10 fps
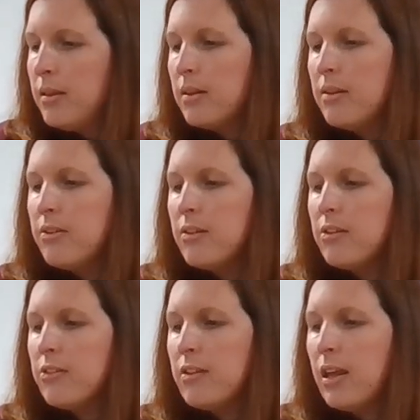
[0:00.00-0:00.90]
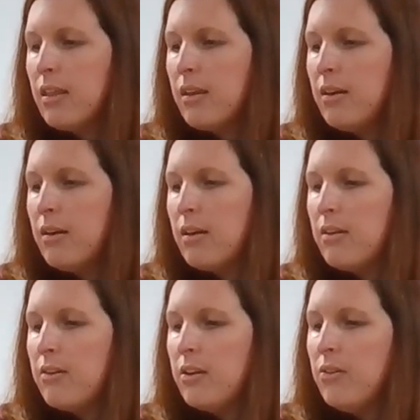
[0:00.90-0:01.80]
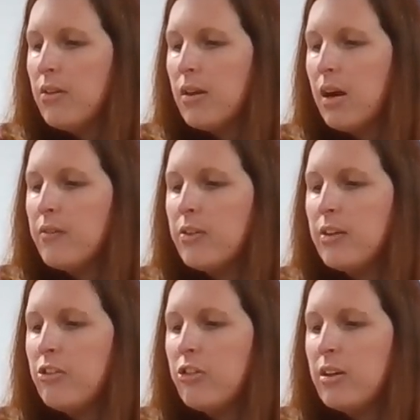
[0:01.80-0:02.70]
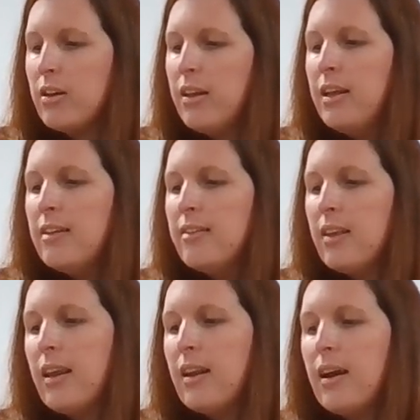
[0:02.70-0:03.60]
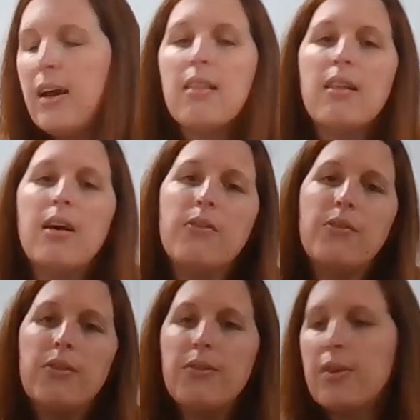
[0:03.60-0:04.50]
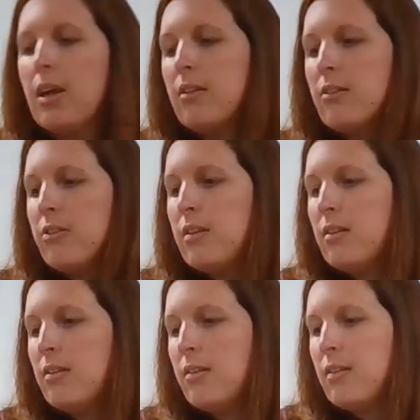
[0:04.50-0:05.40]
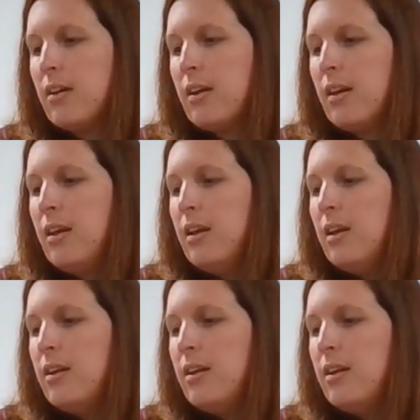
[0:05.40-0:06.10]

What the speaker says: The listener is likely to continue the conversation saying, I love the vivid colors in this design.